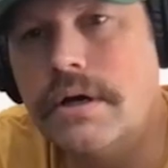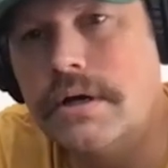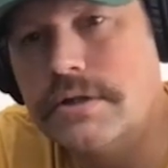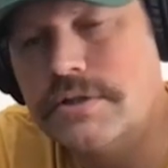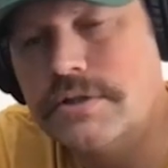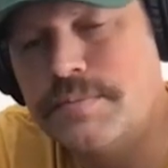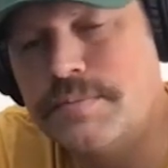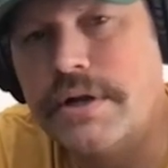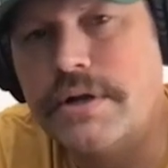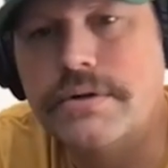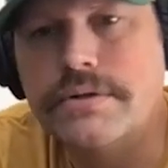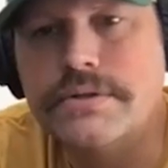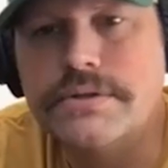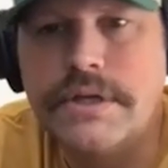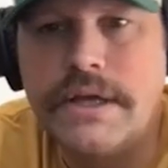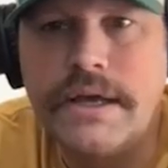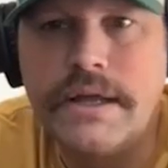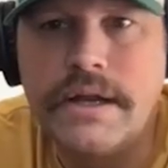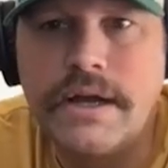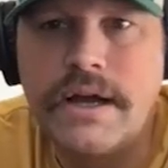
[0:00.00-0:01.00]
spreaders,
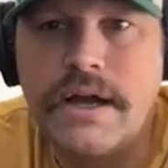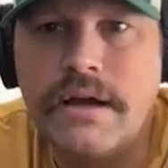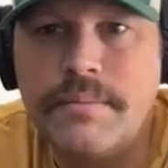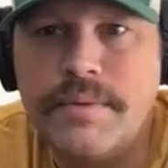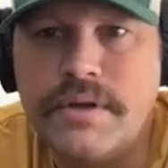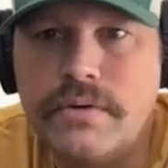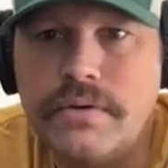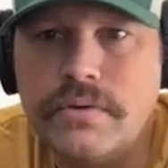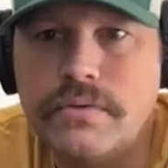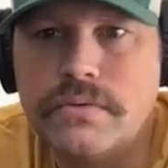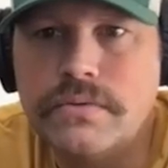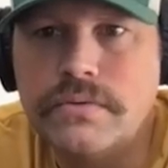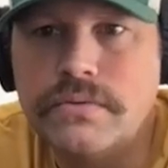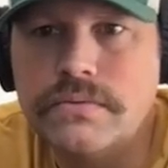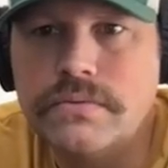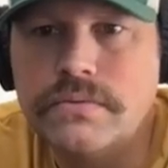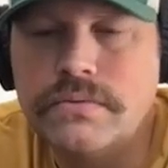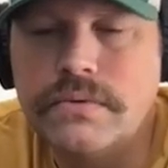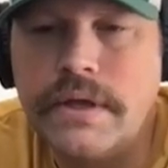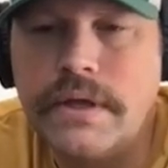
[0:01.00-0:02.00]
and a combi tool,
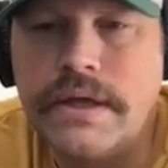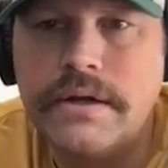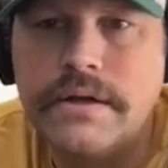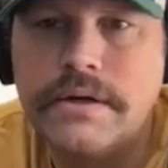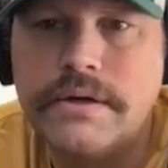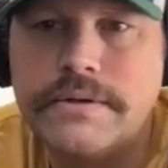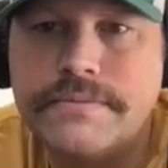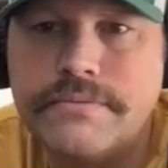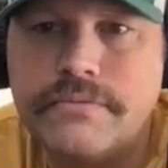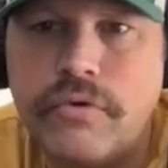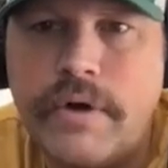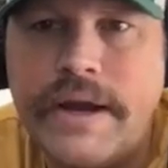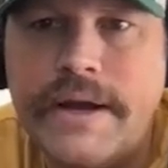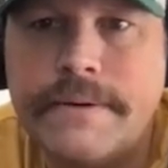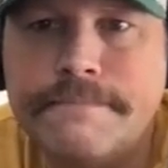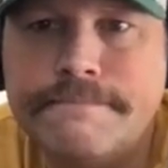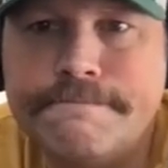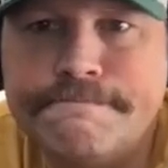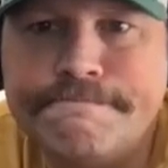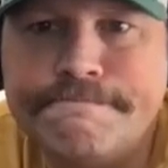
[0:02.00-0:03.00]
and a ram.